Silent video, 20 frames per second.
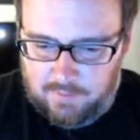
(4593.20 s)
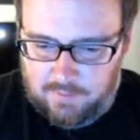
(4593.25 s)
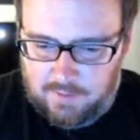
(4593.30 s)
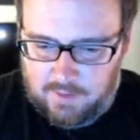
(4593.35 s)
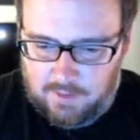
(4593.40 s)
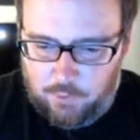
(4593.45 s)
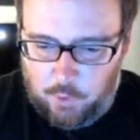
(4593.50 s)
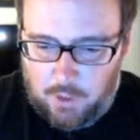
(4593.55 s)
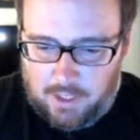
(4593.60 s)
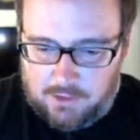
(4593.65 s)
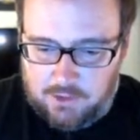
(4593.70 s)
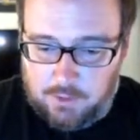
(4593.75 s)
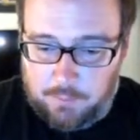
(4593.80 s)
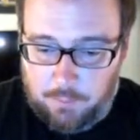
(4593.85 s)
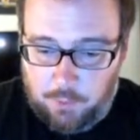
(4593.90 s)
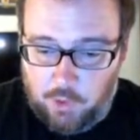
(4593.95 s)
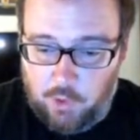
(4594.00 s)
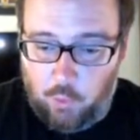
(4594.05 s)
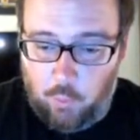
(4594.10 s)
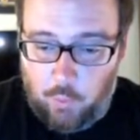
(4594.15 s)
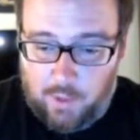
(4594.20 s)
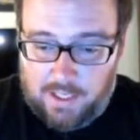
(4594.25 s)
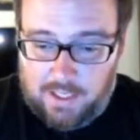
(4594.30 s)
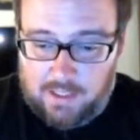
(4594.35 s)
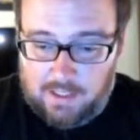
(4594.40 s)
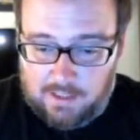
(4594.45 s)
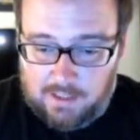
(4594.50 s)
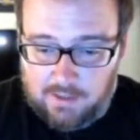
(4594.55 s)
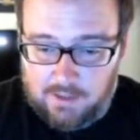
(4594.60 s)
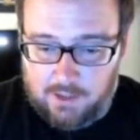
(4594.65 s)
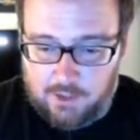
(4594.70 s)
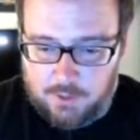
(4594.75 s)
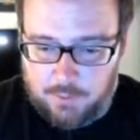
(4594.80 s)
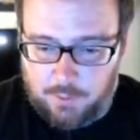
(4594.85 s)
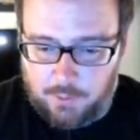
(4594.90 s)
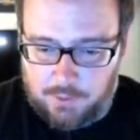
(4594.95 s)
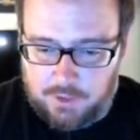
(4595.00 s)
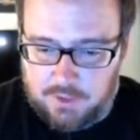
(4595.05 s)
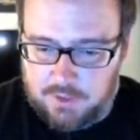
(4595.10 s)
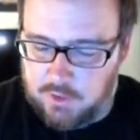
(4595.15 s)
if you actually put a Wii in there, it's
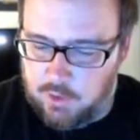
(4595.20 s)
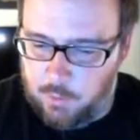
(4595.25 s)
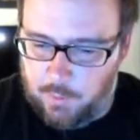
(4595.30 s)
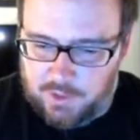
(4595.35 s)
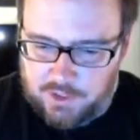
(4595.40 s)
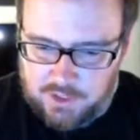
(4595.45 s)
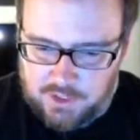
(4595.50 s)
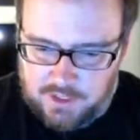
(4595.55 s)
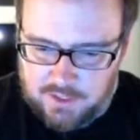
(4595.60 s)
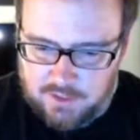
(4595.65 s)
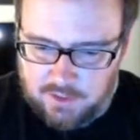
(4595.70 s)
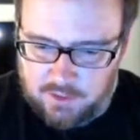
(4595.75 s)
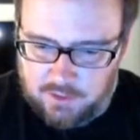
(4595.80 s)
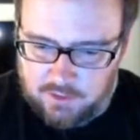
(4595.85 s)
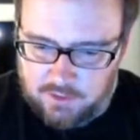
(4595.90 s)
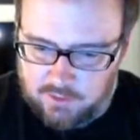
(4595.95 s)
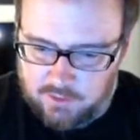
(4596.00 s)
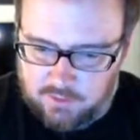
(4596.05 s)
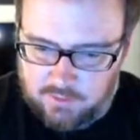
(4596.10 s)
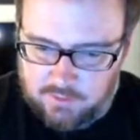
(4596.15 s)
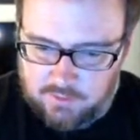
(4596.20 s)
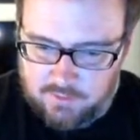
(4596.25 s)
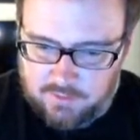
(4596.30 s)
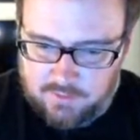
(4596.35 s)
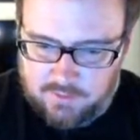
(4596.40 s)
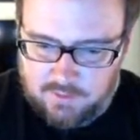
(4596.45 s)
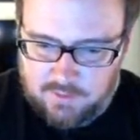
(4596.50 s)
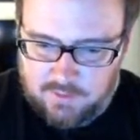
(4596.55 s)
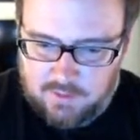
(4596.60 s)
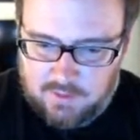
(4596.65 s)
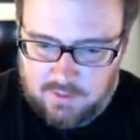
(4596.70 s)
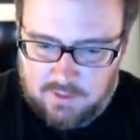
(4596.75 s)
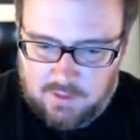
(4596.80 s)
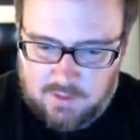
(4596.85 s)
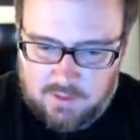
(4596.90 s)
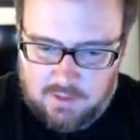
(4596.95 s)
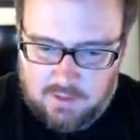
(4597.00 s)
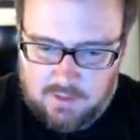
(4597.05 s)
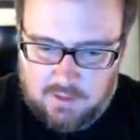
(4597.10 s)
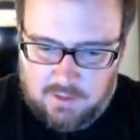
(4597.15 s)
probably so much easier, too.
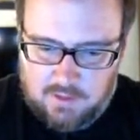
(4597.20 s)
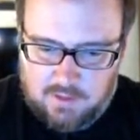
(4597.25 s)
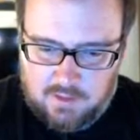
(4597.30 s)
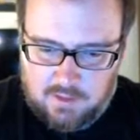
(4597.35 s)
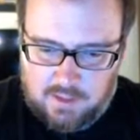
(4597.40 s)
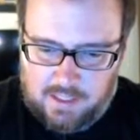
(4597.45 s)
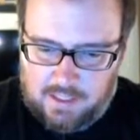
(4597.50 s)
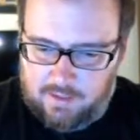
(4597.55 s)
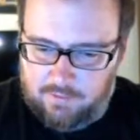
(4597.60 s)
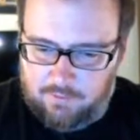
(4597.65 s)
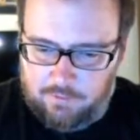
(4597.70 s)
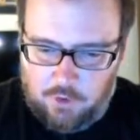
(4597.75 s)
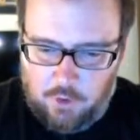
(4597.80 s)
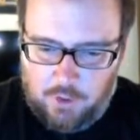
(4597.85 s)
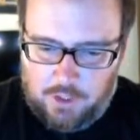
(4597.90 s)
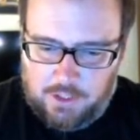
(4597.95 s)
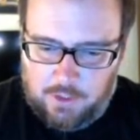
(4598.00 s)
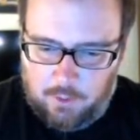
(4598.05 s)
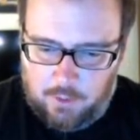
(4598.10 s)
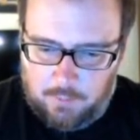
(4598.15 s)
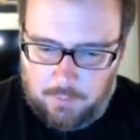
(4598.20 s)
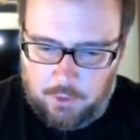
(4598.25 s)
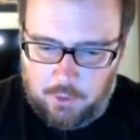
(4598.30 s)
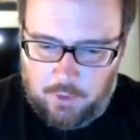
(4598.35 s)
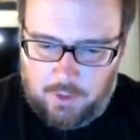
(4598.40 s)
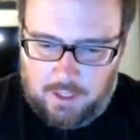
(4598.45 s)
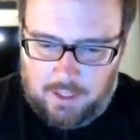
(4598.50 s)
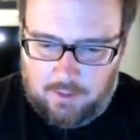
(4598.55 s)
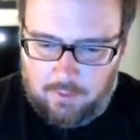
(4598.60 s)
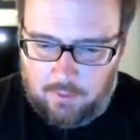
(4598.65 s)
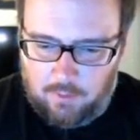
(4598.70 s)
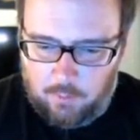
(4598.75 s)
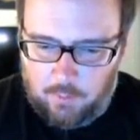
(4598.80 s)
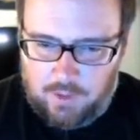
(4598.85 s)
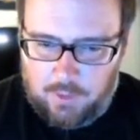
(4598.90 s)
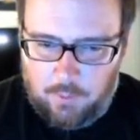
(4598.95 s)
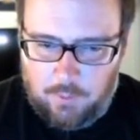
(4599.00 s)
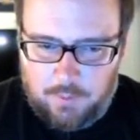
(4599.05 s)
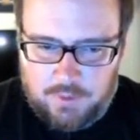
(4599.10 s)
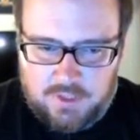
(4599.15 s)
I have no idea what I'm doing.
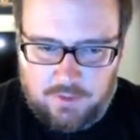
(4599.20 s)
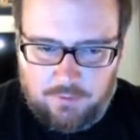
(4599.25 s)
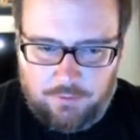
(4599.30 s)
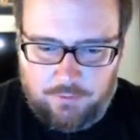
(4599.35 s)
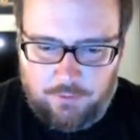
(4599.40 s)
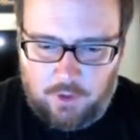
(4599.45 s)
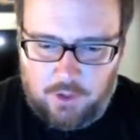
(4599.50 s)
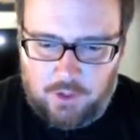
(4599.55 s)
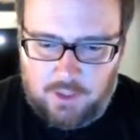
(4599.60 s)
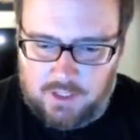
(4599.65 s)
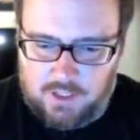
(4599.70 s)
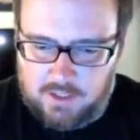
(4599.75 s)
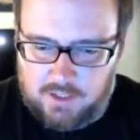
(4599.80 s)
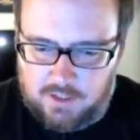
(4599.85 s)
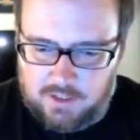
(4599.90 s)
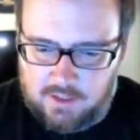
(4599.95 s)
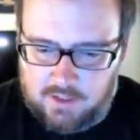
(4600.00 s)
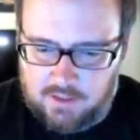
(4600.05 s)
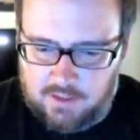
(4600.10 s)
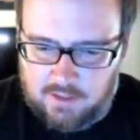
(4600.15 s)
Wait, what was the fart he did?